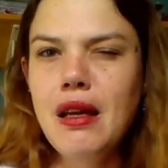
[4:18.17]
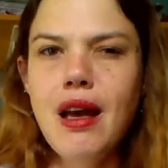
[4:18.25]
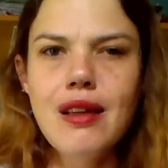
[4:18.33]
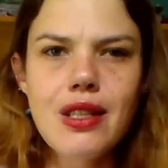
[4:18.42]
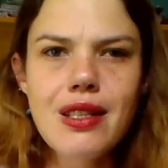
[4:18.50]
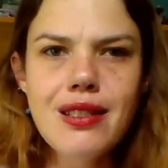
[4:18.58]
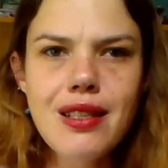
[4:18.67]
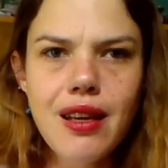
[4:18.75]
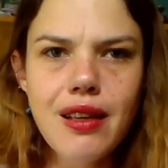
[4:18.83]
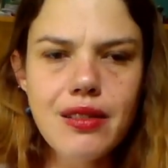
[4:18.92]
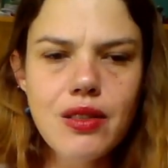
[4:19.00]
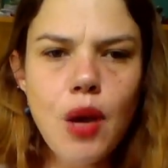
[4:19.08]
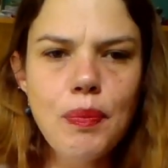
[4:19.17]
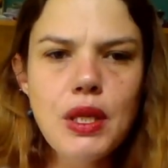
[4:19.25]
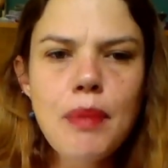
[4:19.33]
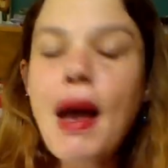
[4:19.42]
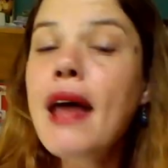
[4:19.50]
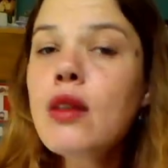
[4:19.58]
Just a top
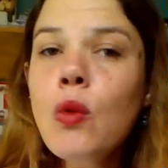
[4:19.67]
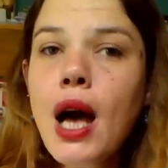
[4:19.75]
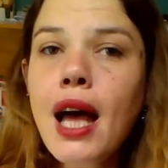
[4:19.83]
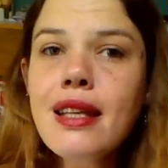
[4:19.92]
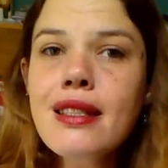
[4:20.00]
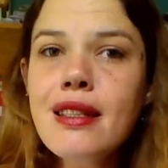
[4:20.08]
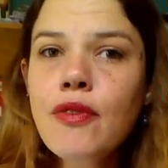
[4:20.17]
tip. Otherwise,